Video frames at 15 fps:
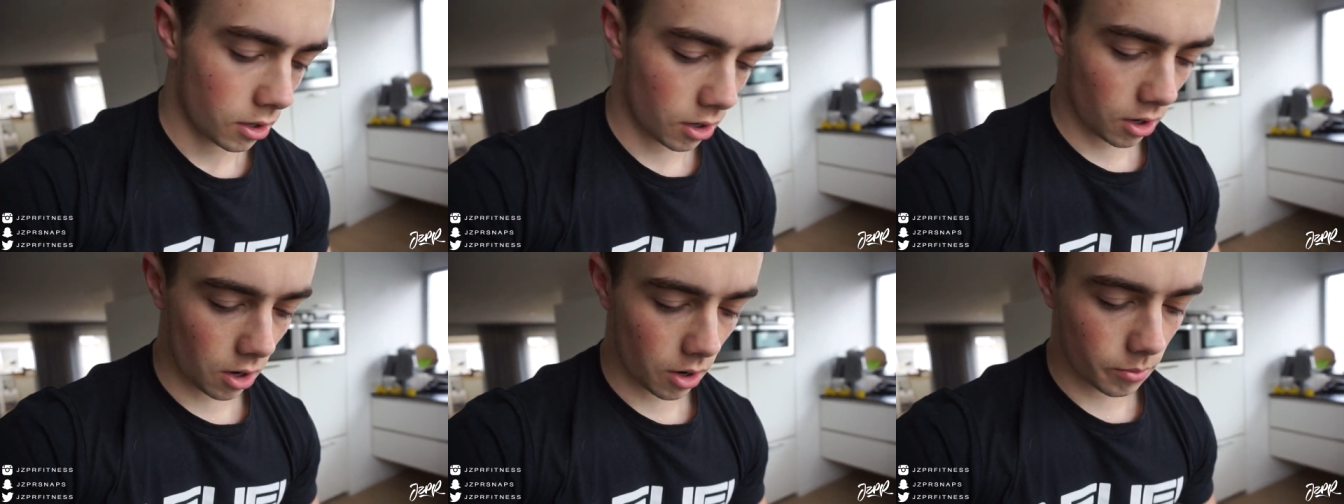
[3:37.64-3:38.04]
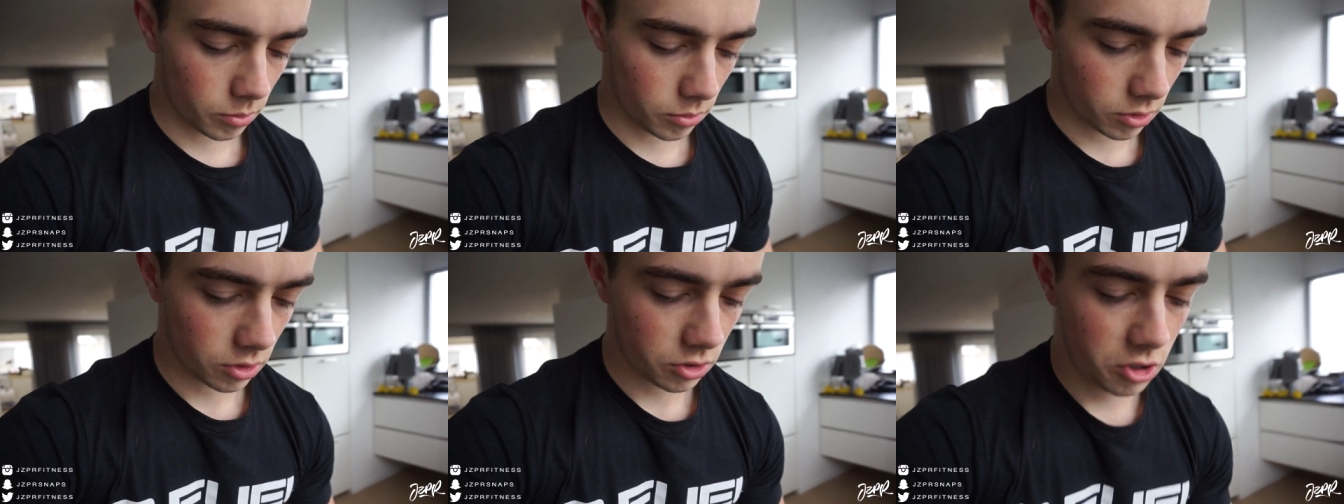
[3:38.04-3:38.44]

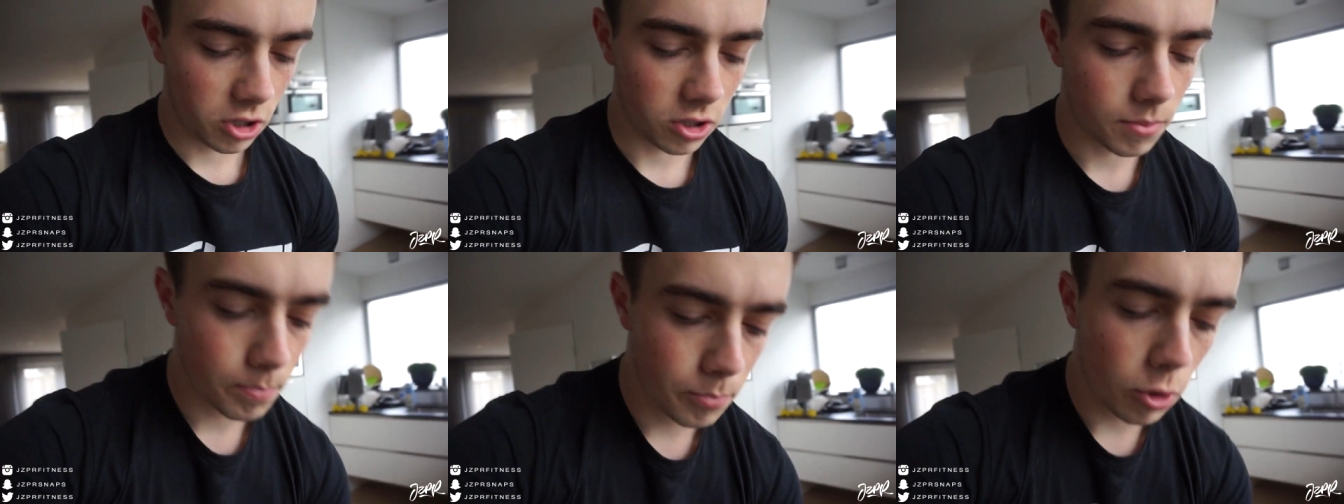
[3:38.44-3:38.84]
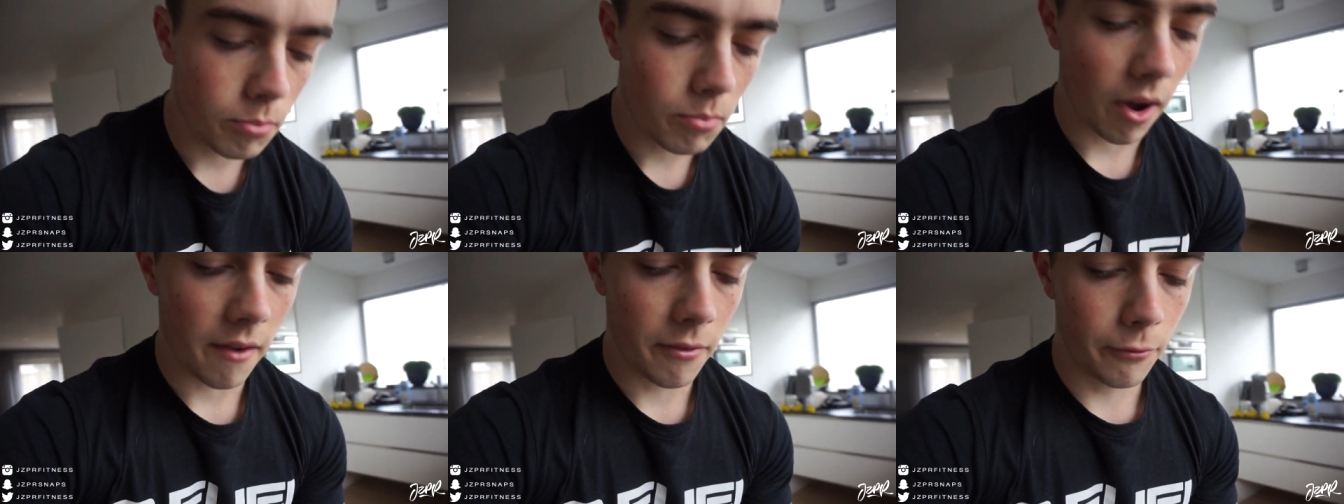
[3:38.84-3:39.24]
um, just put
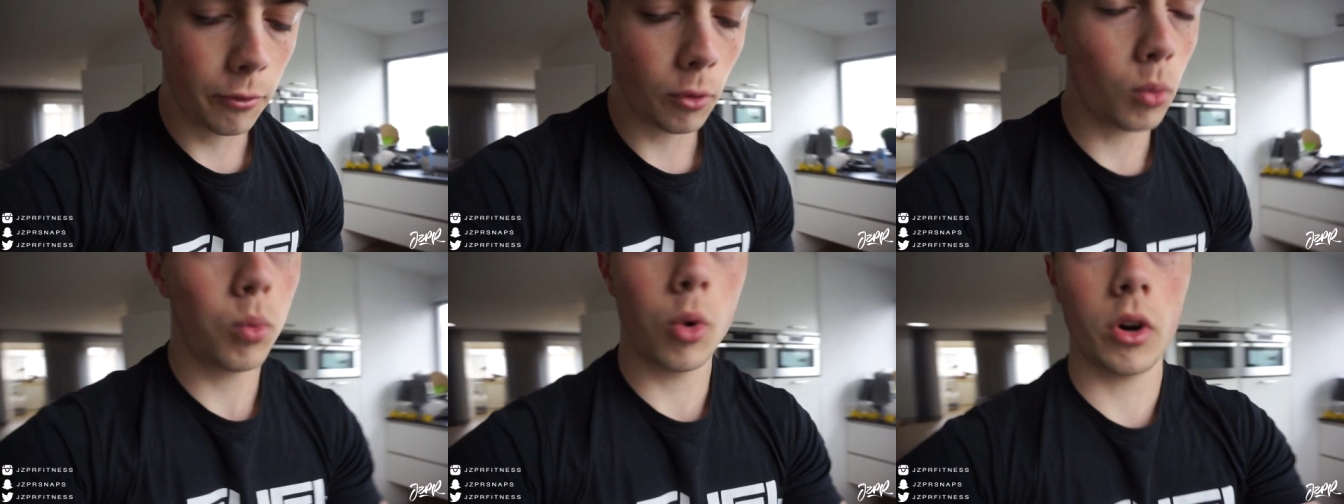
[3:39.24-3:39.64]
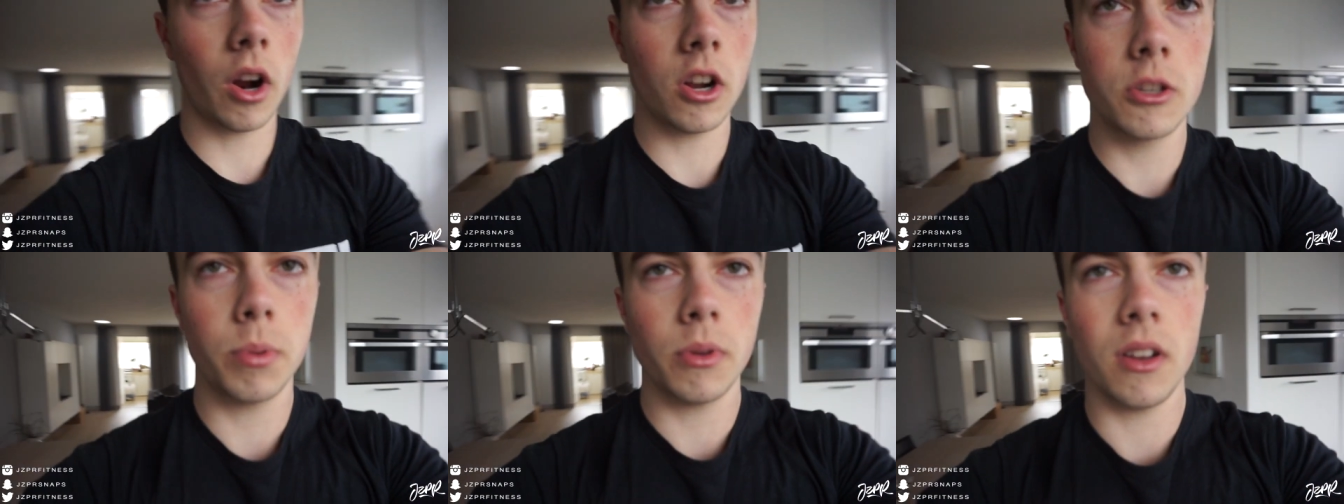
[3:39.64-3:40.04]
my full
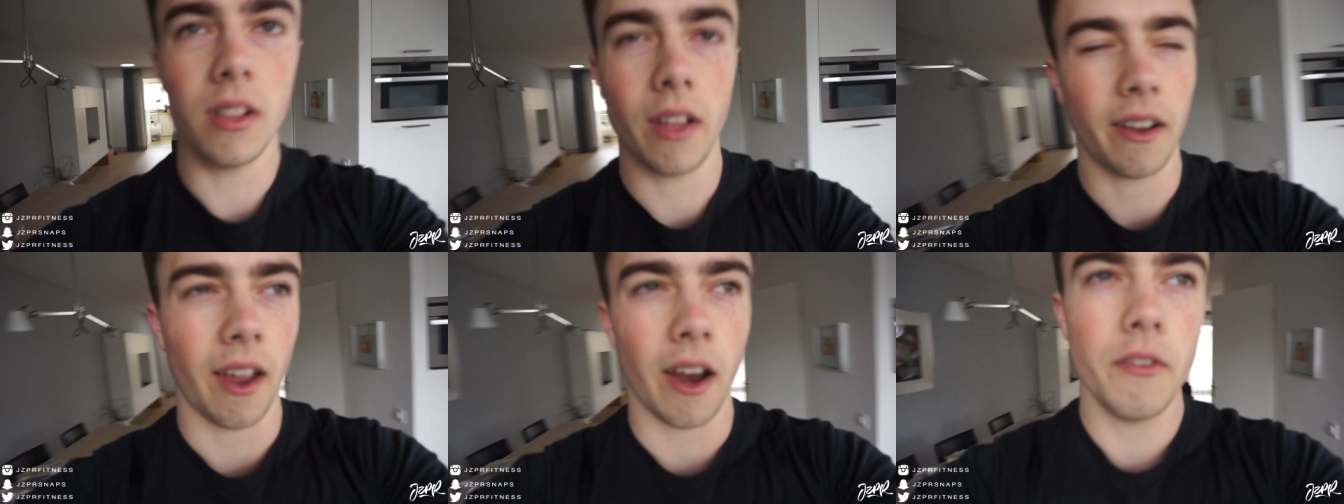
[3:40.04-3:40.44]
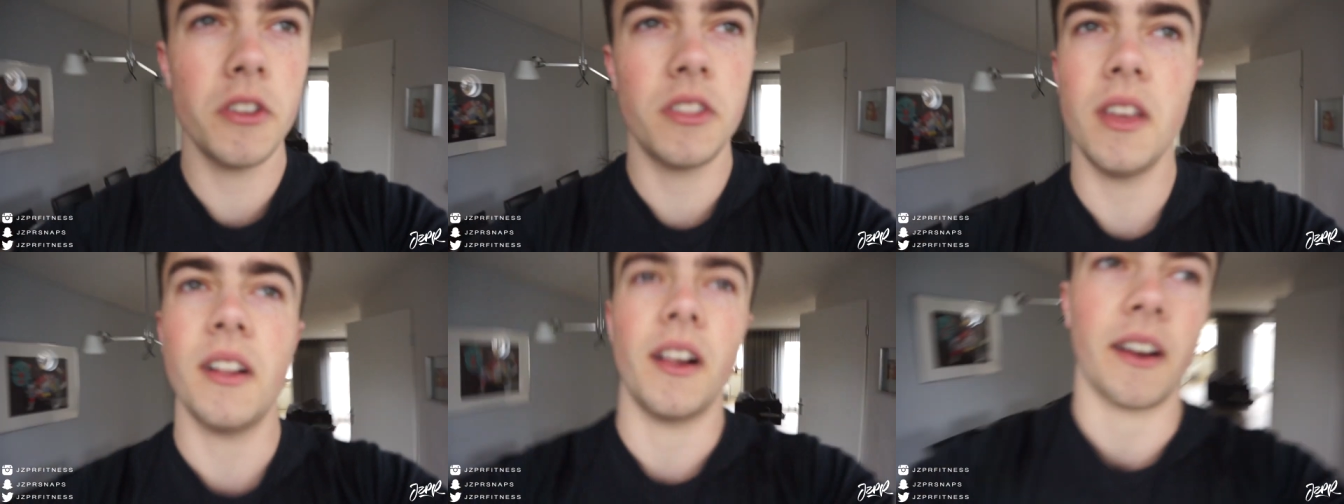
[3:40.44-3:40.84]
workout split, like
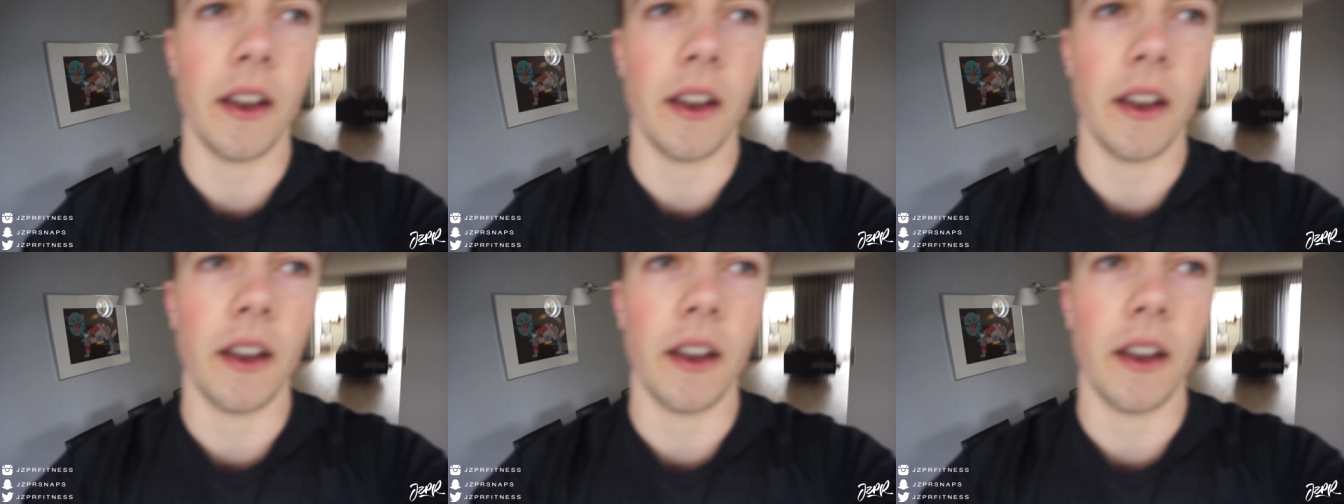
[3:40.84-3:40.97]
everything, like